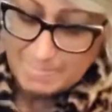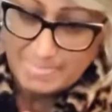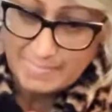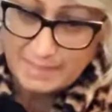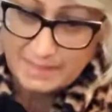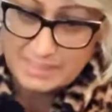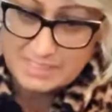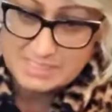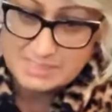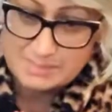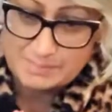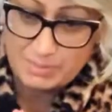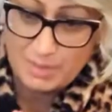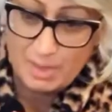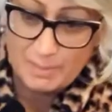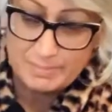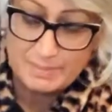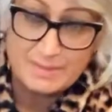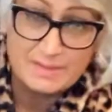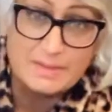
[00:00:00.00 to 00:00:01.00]
It's
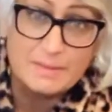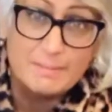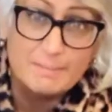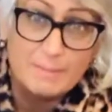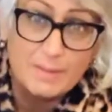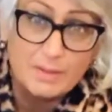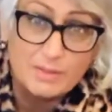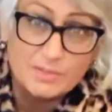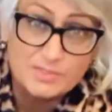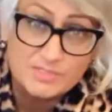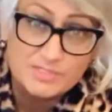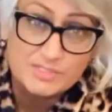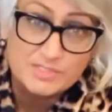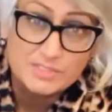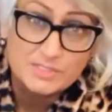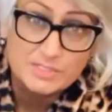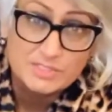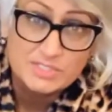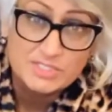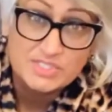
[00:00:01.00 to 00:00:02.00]
probably the most
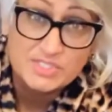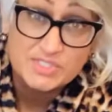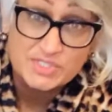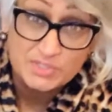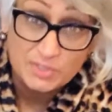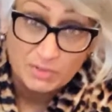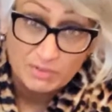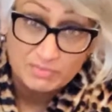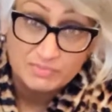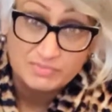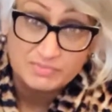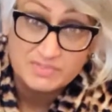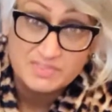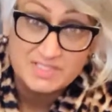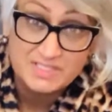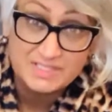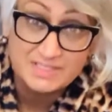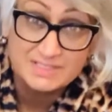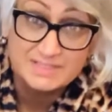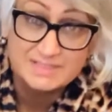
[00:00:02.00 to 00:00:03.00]

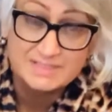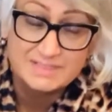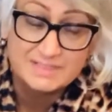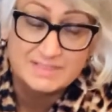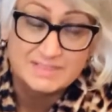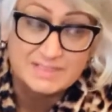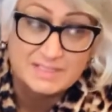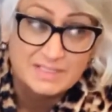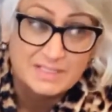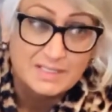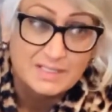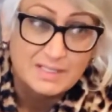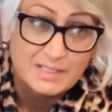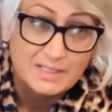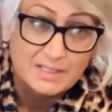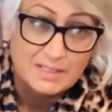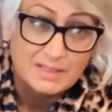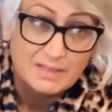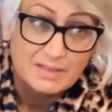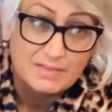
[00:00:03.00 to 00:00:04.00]
softest
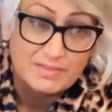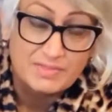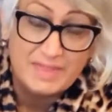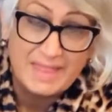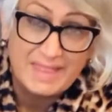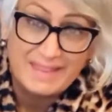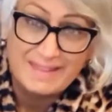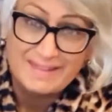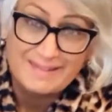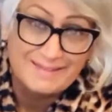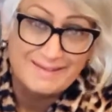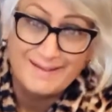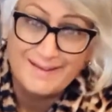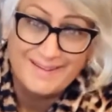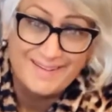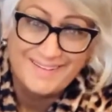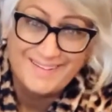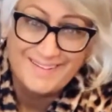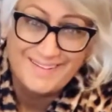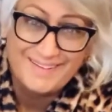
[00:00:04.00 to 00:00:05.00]
thing
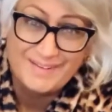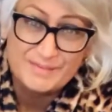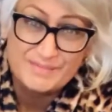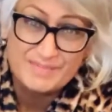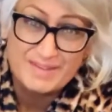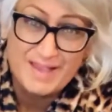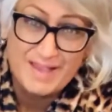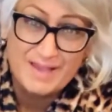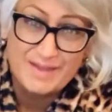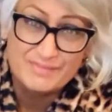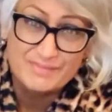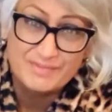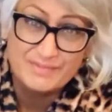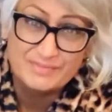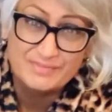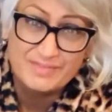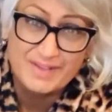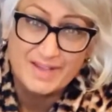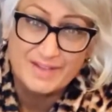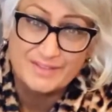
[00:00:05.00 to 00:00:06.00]
I've ever
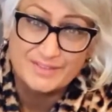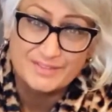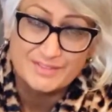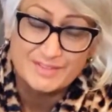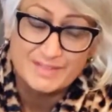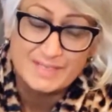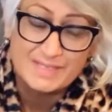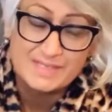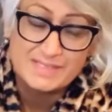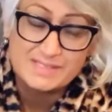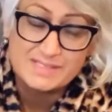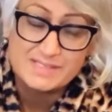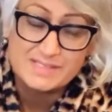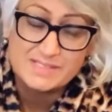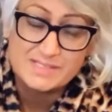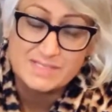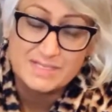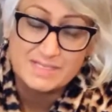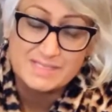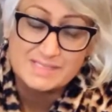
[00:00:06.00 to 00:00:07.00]
felt. It's
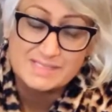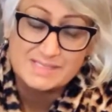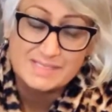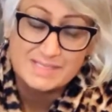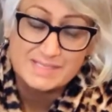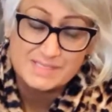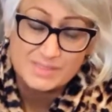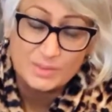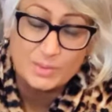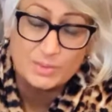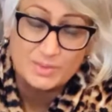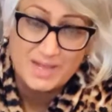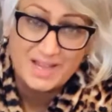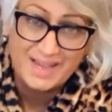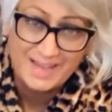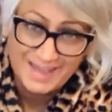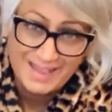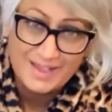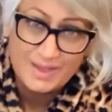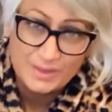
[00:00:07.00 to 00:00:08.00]
called
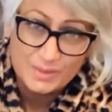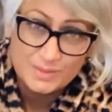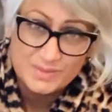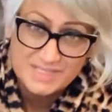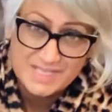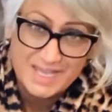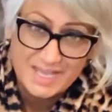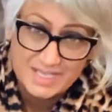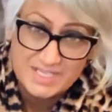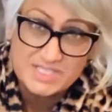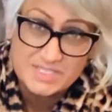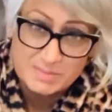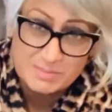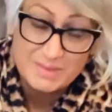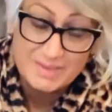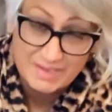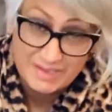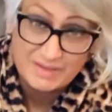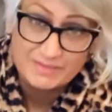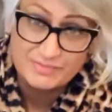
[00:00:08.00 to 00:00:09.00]
cloud
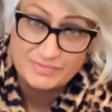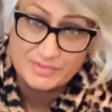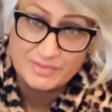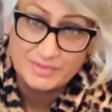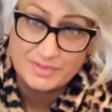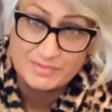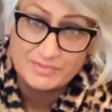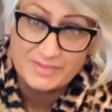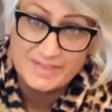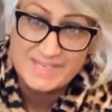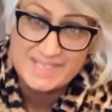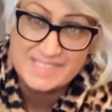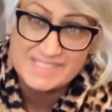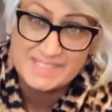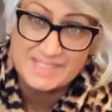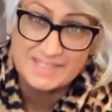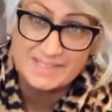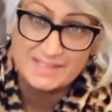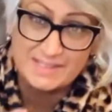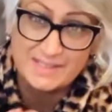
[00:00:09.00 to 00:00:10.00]
cashmere for a
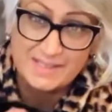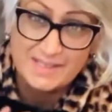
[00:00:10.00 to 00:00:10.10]
reason.